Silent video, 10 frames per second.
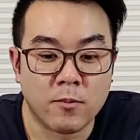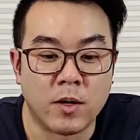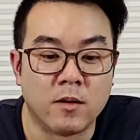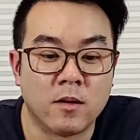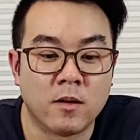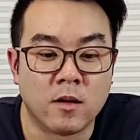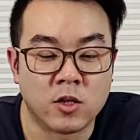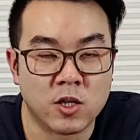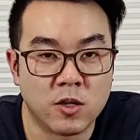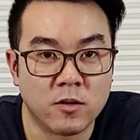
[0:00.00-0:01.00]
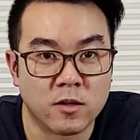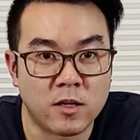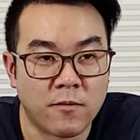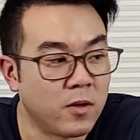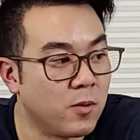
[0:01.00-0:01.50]
But the shield is
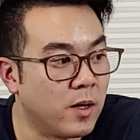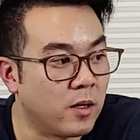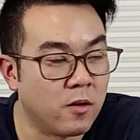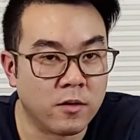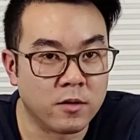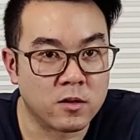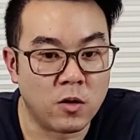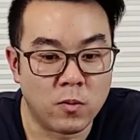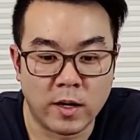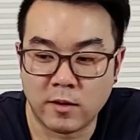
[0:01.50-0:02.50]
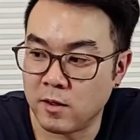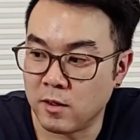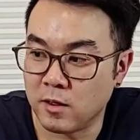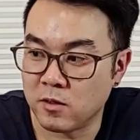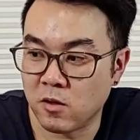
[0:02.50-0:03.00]
definitely bigger on the Snow White than
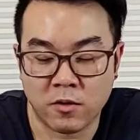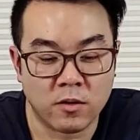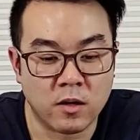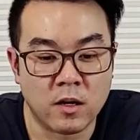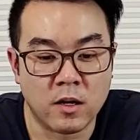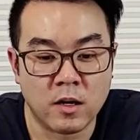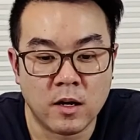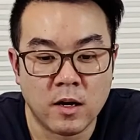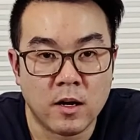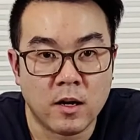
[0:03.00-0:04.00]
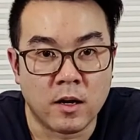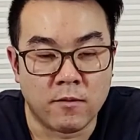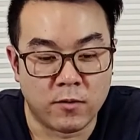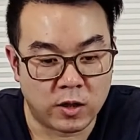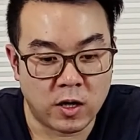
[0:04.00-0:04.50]
it is on the
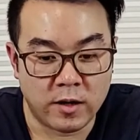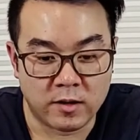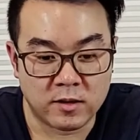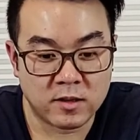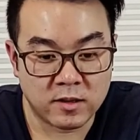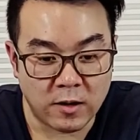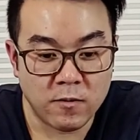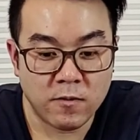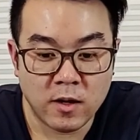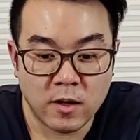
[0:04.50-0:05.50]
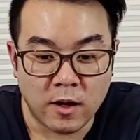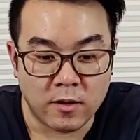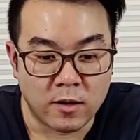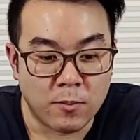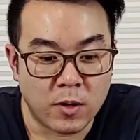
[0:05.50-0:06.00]
Verka itself. And
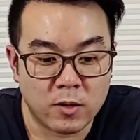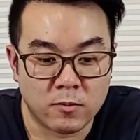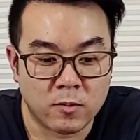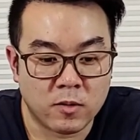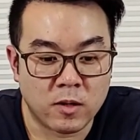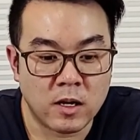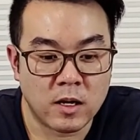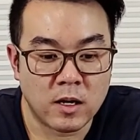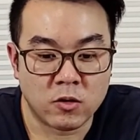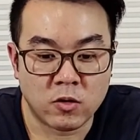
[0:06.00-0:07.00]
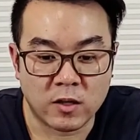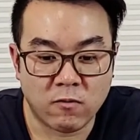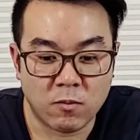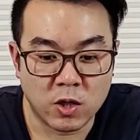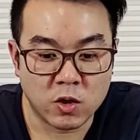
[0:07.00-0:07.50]
then about the
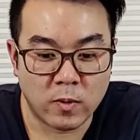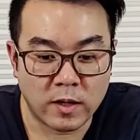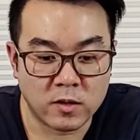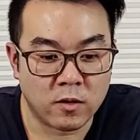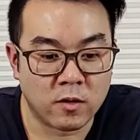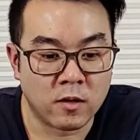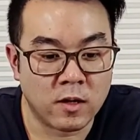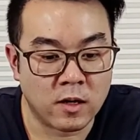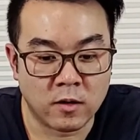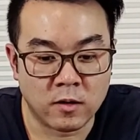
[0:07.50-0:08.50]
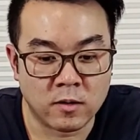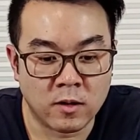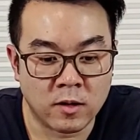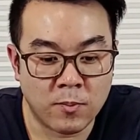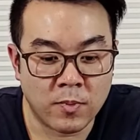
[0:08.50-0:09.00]
transformation wise on here
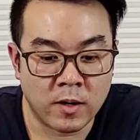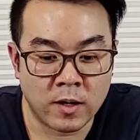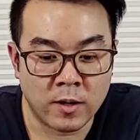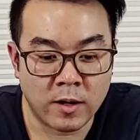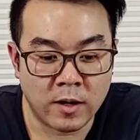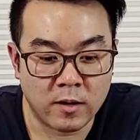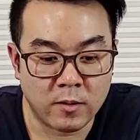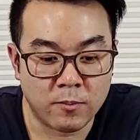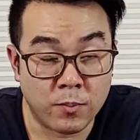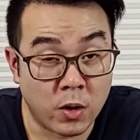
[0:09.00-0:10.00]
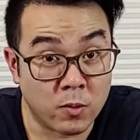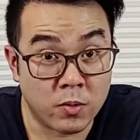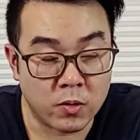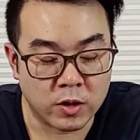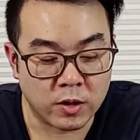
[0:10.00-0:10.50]
in the bottom
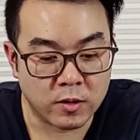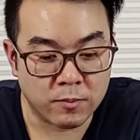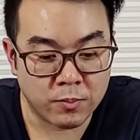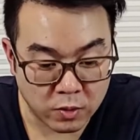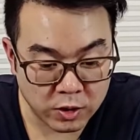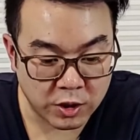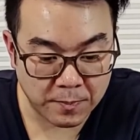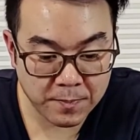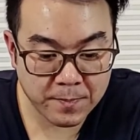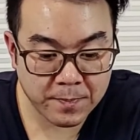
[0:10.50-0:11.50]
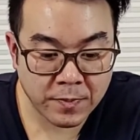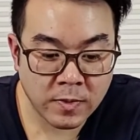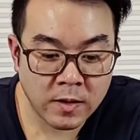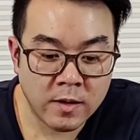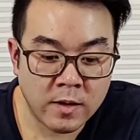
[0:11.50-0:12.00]
portion,
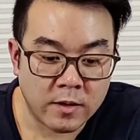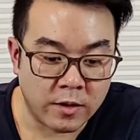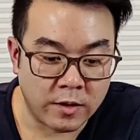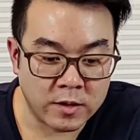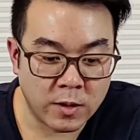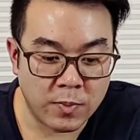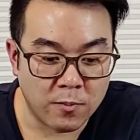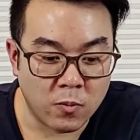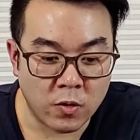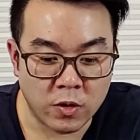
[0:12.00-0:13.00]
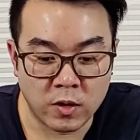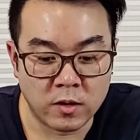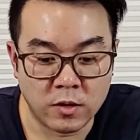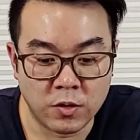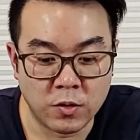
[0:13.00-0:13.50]
there is a bit more you need
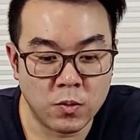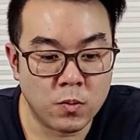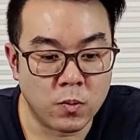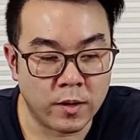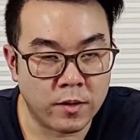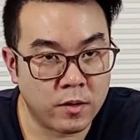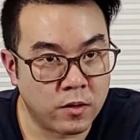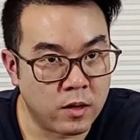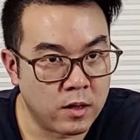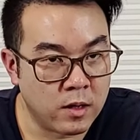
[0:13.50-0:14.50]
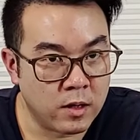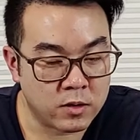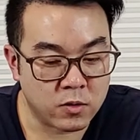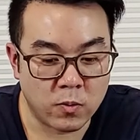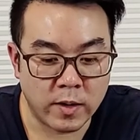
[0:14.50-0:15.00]
to do with the
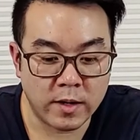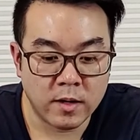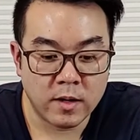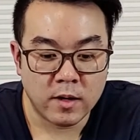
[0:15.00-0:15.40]
Snow White.